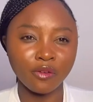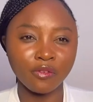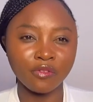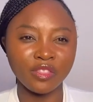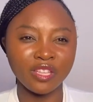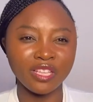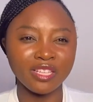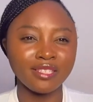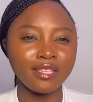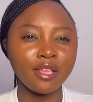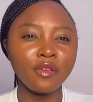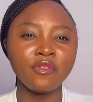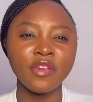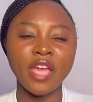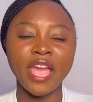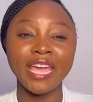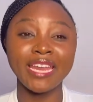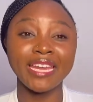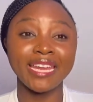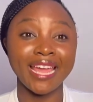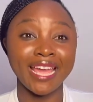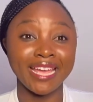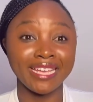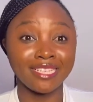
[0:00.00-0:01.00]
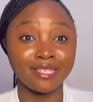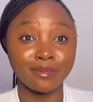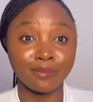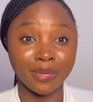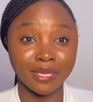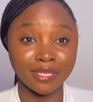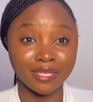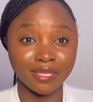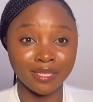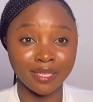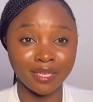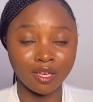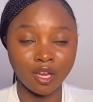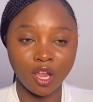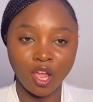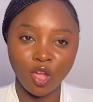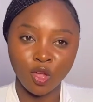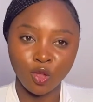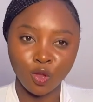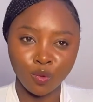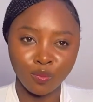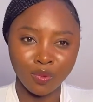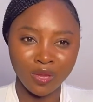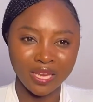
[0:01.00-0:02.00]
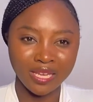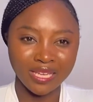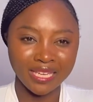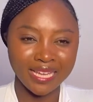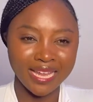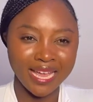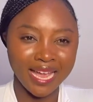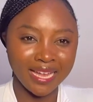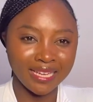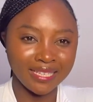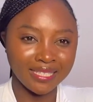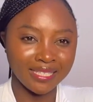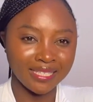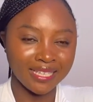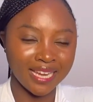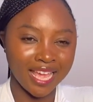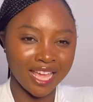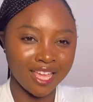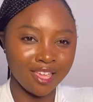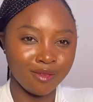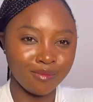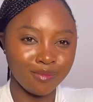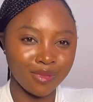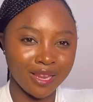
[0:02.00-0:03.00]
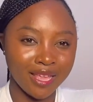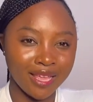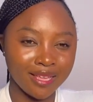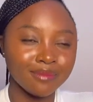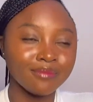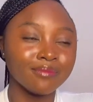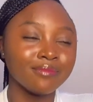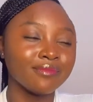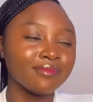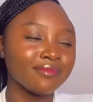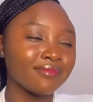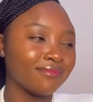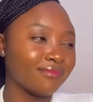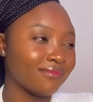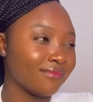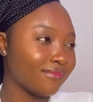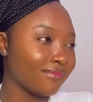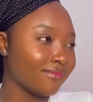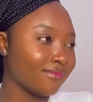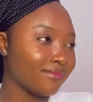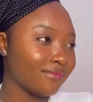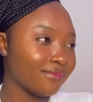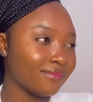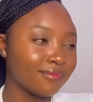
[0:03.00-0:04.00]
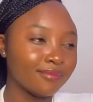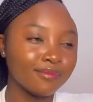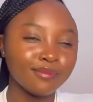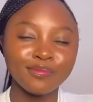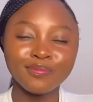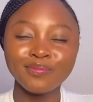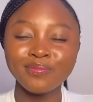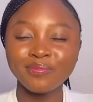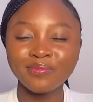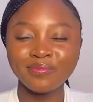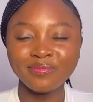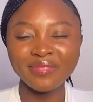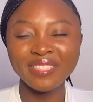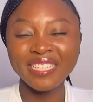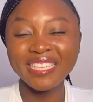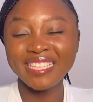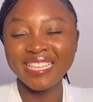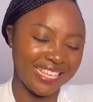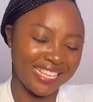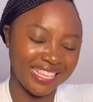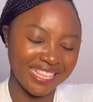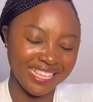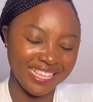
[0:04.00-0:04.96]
things. If you're a nice person, you'll be in the gathering and you'll be like, yeah.